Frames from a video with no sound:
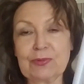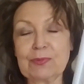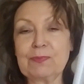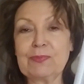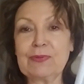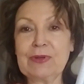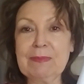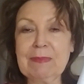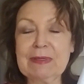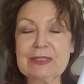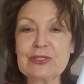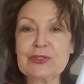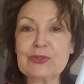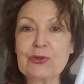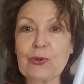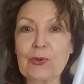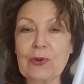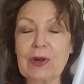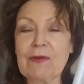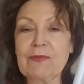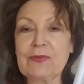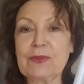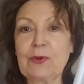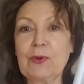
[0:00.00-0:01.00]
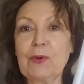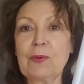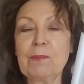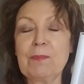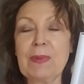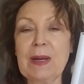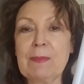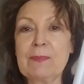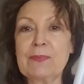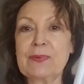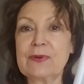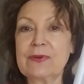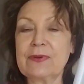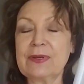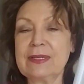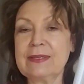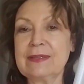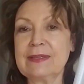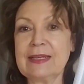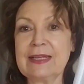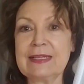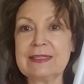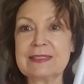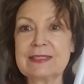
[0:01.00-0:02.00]
Pretty much tore off the whole bumper
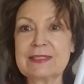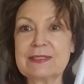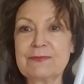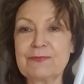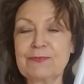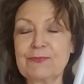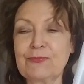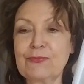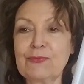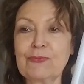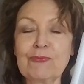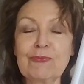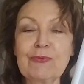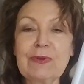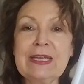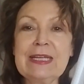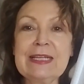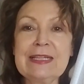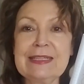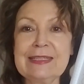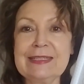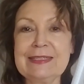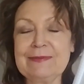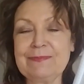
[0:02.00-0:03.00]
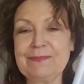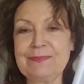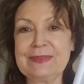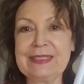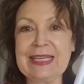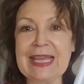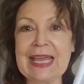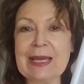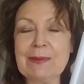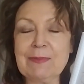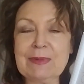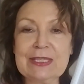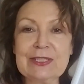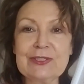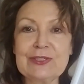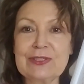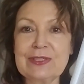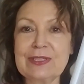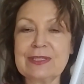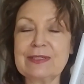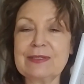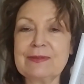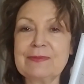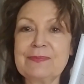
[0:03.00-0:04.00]
and really damaged
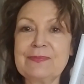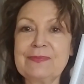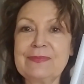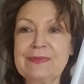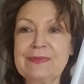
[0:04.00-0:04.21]
the